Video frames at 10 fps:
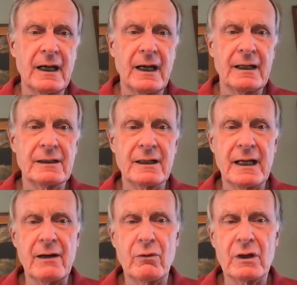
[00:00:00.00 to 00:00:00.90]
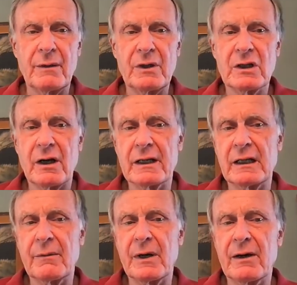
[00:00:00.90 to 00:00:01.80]
today we're going to be talking
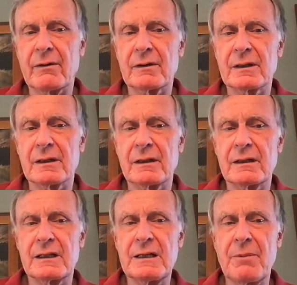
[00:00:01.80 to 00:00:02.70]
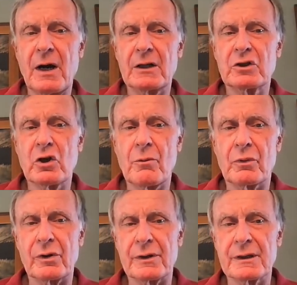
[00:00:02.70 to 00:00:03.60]
about Deepak
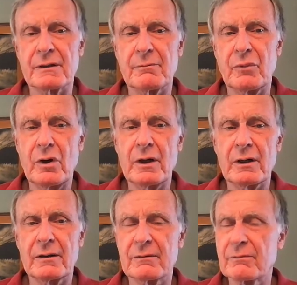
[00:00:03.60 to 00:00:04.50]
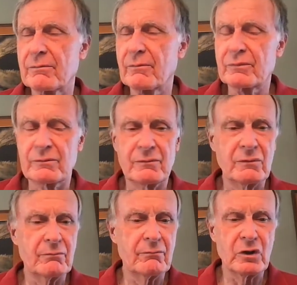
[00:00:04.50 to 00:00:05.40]
Chopra's book,
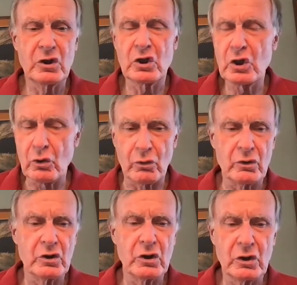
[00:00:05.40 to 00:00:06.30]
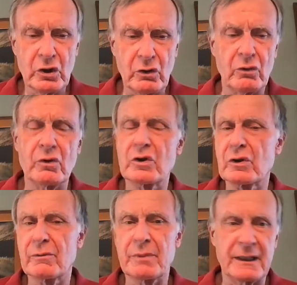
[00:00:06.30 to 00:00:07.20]
huge
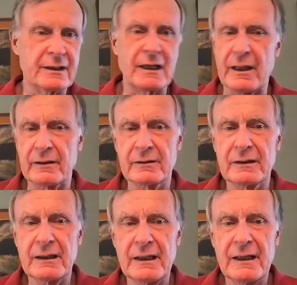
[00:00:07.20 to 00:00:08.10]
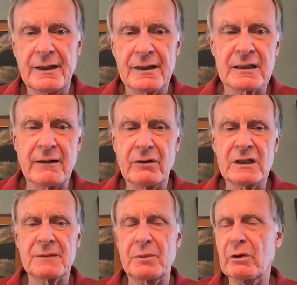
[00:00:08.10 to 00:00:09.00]
bestseller, The 7
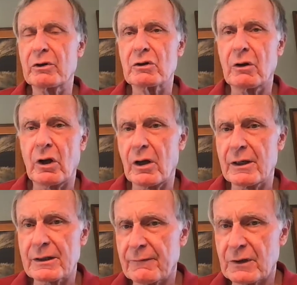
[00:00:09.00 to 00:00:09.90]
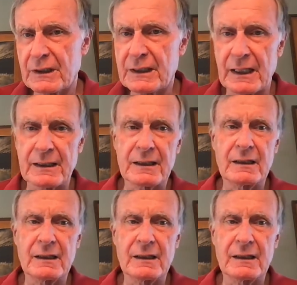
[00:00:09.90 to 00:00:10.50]
Spiritual Laws of Success.